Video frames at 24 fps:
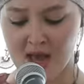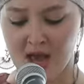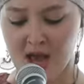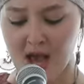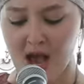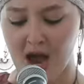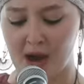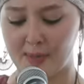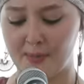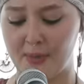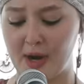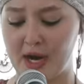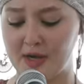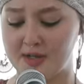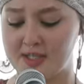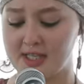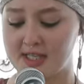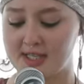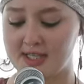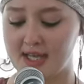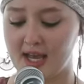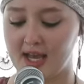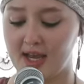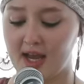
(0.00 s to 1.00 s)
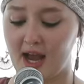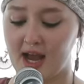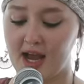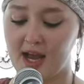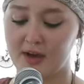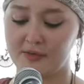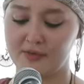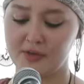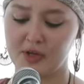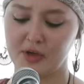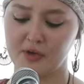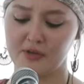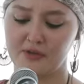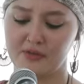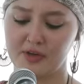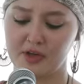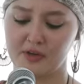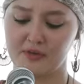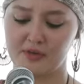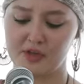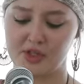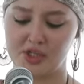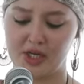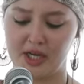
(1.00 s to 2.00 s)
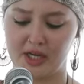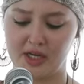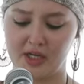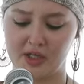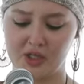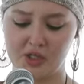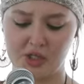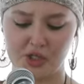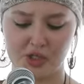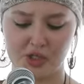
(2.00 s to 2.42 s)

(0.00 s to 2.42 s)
I'm proud to say I have no fear for change,